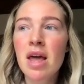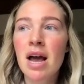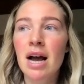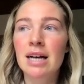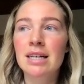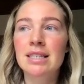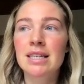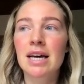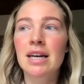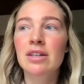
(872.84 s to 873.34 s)

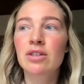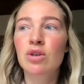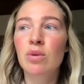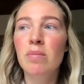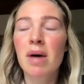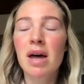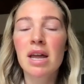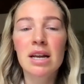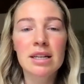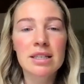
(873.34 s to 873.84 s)
I started to
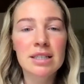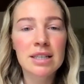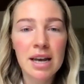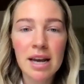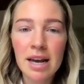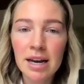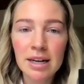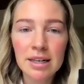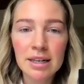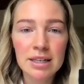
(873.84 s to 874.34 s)

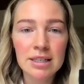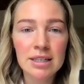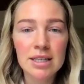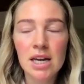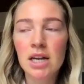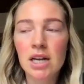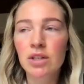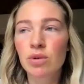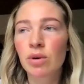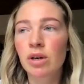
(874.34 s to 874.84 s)
meditate. I
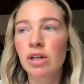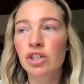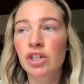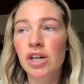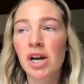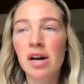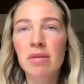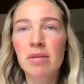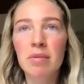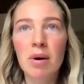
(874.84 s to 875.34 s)
started doing
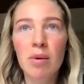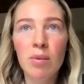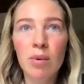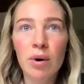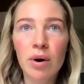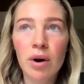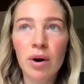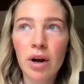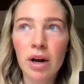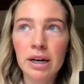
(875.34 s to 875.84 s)
chakra
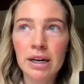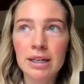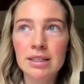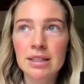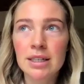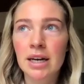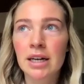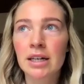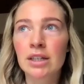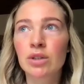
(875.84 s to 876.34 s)
work. I
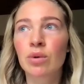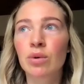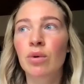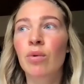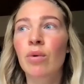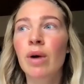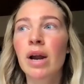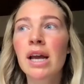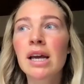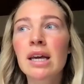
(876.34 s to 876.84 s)
started
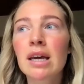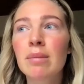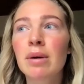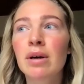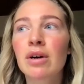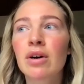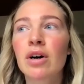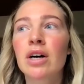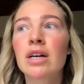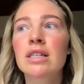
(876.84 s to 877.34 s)
doing Reiki,
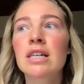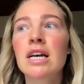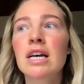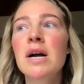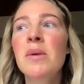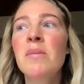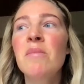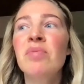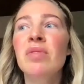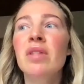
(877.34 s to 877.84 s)
because
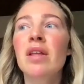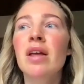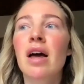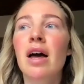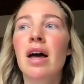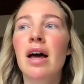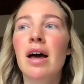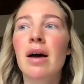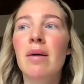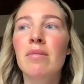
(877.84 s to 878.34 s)

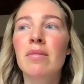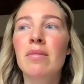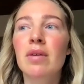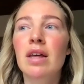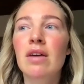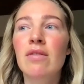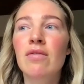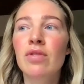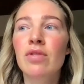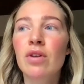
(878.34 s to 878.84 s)
um,
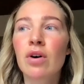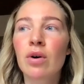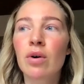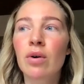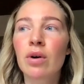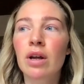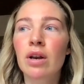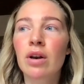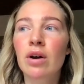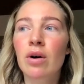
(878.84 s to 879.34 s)
even though,
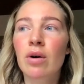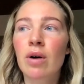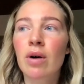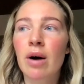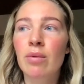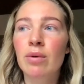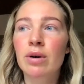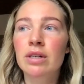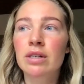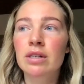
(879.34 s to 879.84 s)
you know, I
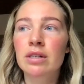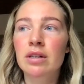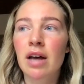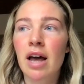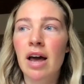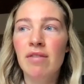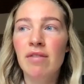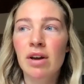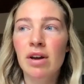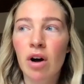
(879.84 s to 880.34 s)
was
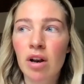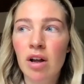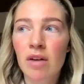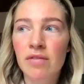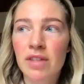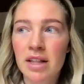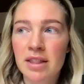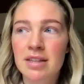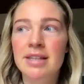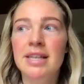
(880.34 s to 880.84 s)
having all of
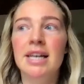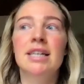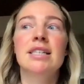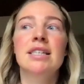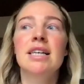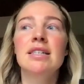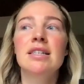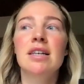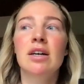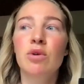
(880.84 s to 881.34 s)
that
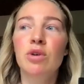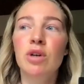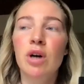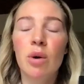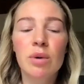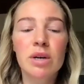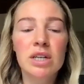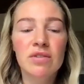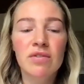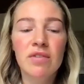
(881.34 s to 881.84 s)
success, I could
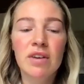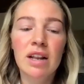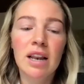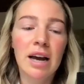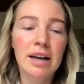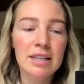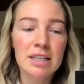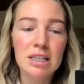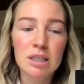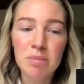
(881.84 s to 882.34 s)
always feel
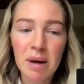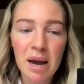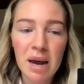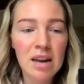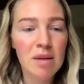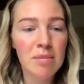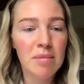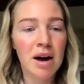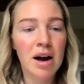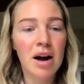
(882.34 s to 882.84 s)
like this
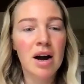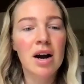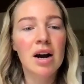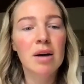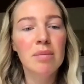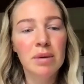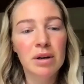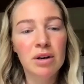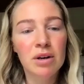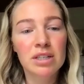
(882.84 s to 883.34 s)
pain in my
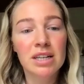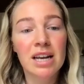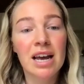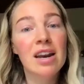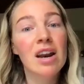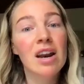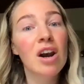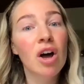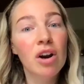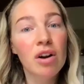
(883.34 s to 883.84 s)
heart because I
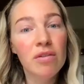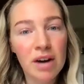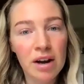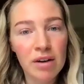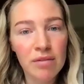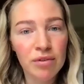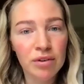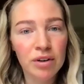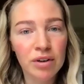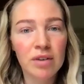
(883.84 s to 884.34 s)
had a lot of
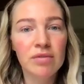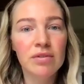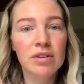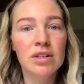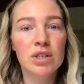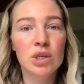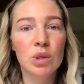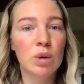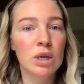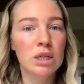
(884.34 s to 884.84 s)
unforgiveness
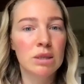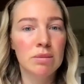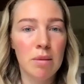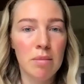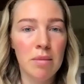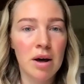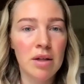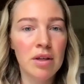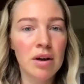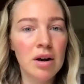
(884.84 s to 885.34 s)
towards my
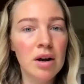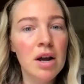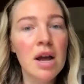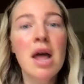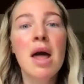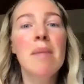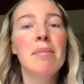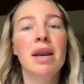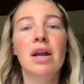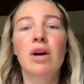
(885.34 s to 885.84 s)
mother,
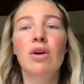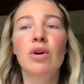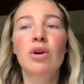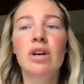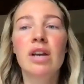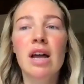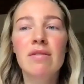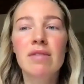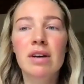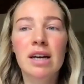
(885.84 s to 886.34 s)
but I could
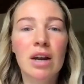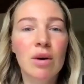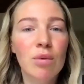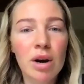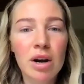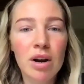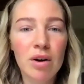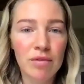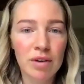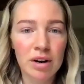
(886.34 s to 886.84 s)
never get
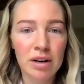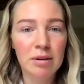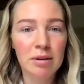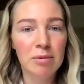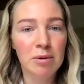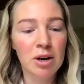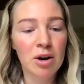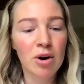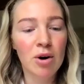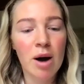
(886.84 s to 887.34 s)
rid of it.
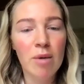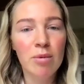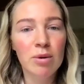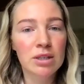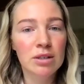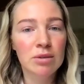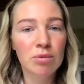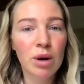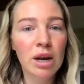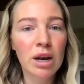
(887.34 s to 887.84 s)
You know, I
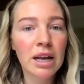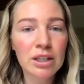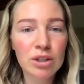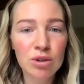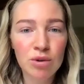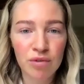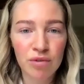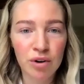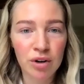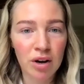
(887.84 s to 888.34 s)
was willing
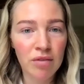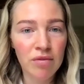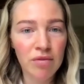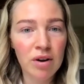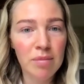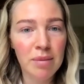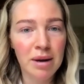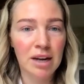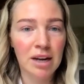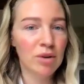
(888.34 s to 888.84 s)
to forgive her,
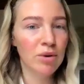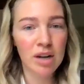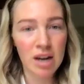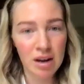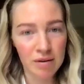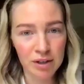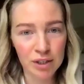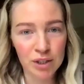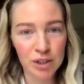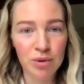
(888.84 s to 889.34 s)
but I could
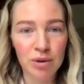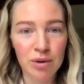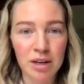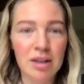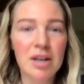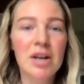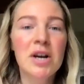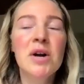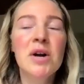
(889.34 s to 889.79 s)
never do it.